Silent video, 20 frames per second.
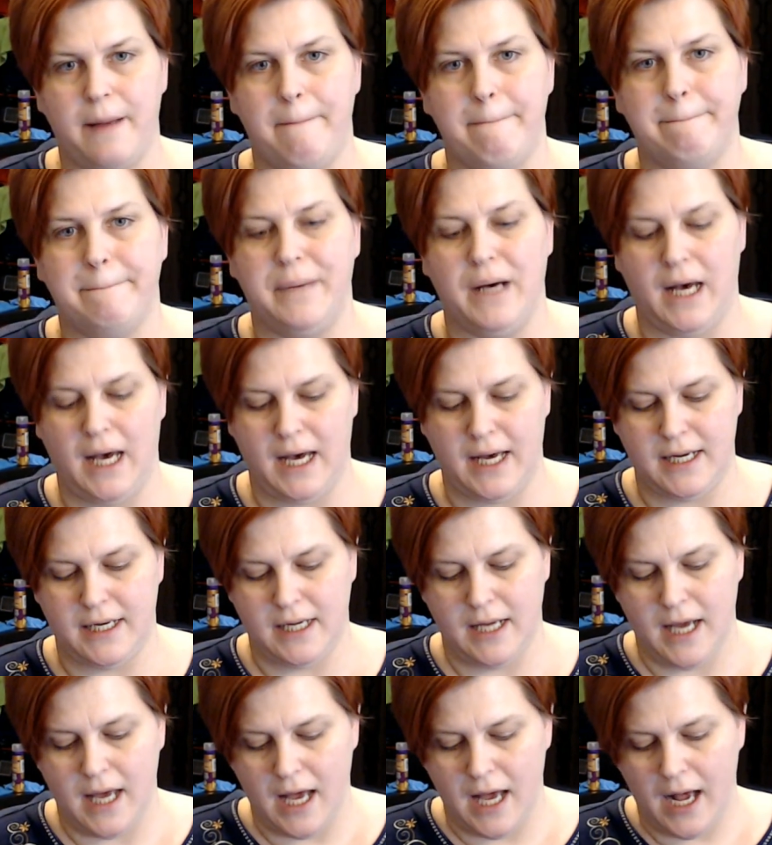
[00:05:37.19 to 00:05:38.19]
but
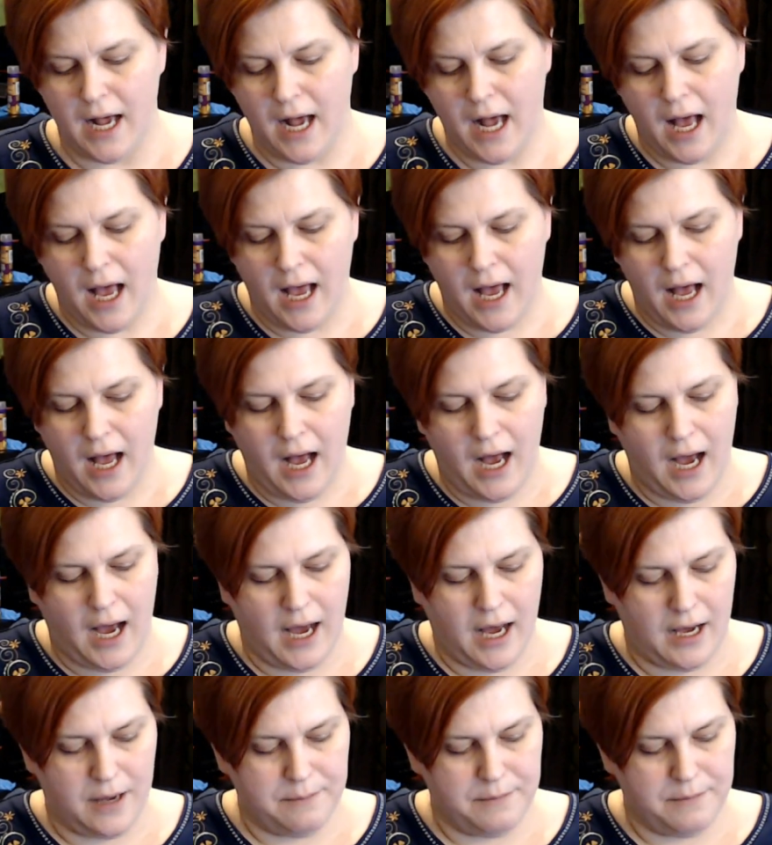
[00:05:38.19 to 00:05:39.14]
I